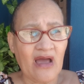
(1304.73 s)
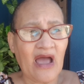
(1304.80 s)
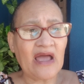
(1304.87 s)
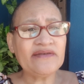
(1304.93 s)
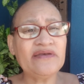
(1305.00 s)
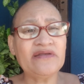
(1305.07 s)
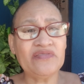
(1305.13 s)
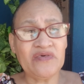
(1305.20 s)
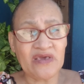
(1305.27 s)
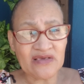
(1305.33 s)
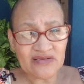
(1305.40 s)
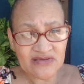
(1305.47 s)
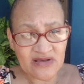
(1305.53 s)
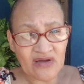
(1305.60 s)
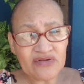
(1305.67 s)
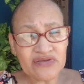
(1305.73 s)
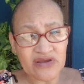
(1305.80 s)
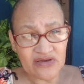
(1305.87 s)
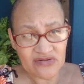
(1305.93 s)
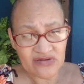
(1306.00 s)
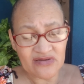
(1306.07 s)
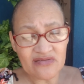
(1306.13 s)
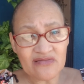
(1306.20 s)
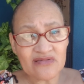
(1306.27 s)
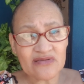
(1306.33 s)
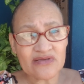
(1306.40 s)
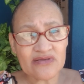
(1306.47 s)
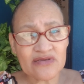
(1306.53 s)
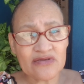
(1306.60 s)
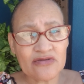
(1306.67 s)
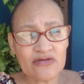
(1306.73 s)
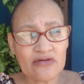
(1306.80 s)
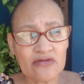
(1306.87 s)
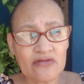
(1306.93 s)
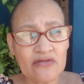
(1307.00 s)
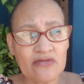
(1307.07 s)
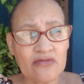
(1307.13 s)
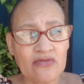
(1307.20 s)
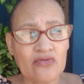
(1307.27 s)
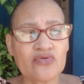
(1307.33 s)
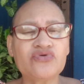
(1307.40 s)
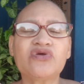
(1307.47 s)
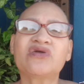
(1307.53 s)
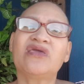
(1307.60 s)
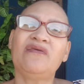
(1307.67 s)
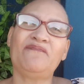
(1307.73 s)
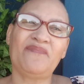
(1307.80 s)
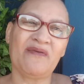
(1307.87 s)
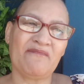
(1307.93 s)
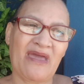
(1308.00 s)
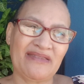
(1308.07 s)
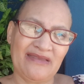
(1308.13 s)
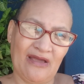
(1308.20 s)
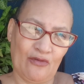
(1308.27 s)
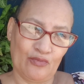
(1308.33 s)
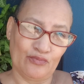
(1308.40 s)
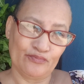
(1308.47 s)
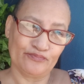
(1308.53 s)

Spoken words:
under these conditions, to keep them at home.